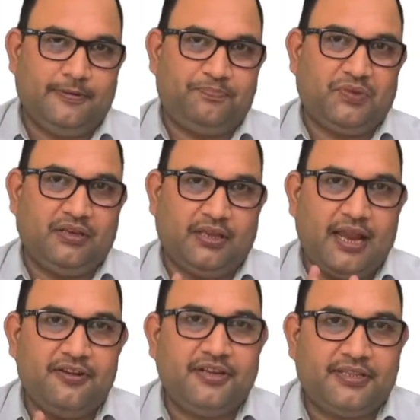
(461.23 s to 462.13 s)
in
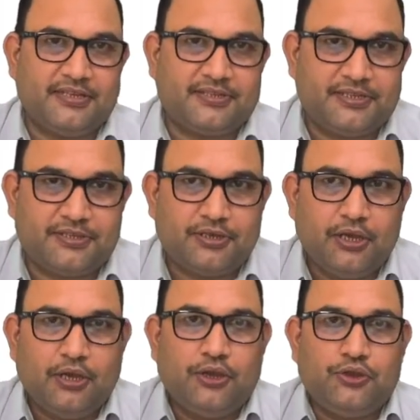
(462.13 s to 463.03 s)
antithesis
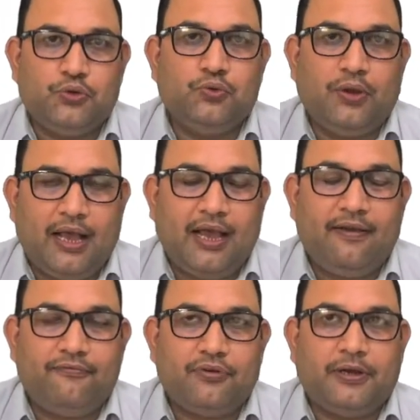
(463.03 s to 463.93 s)
you
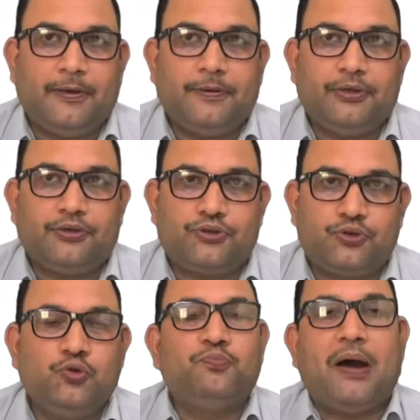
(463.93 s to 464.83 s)
have
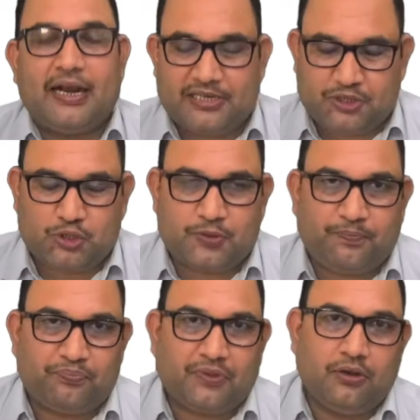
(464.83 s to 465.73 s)
two parts.
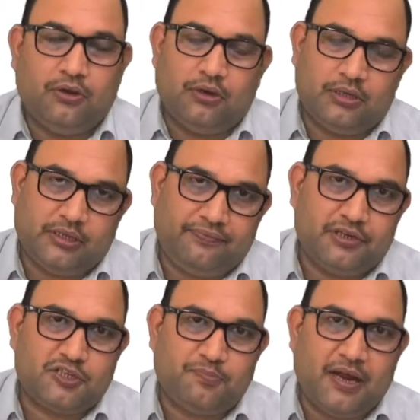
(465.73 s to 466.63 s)
The
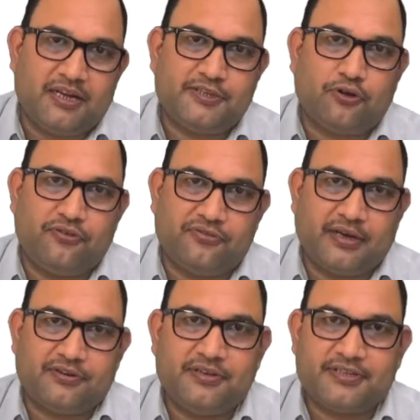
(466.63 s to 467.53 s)
first part is
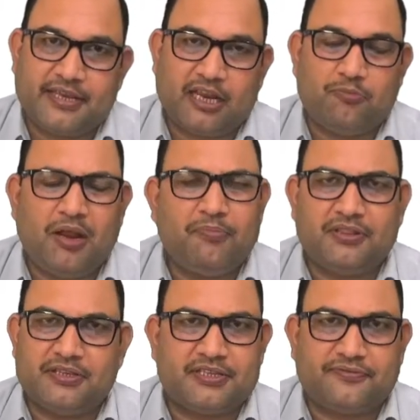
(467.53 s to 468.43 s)
contradicted in second part, but
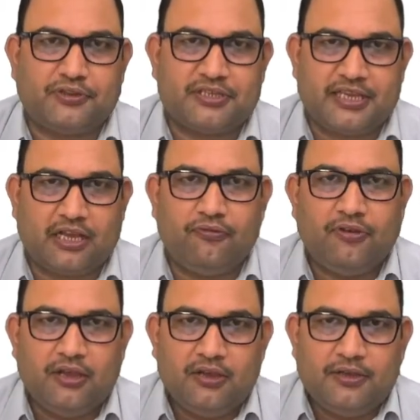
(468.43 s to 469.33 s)
this is for the sake of
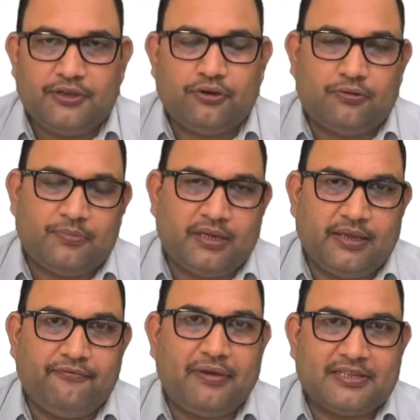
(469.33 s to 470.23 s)

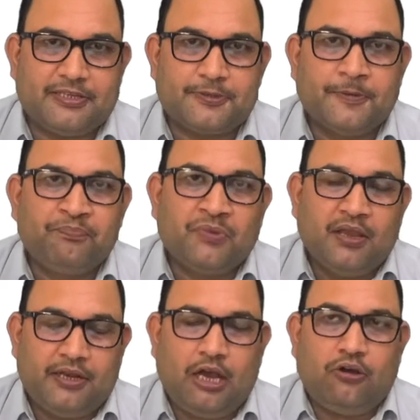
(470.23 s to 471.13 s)
emphasis.
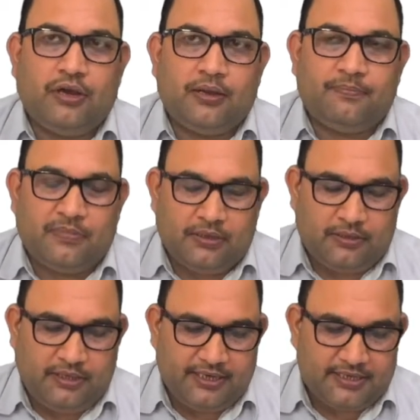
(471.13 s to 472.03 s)
Now
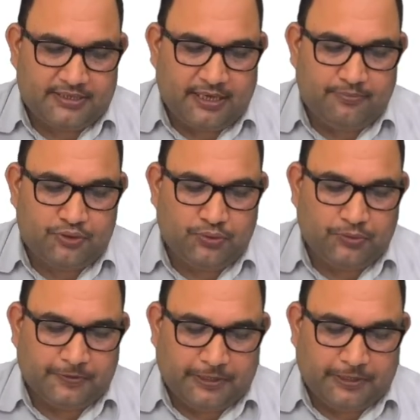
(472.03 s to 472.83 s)
let us come to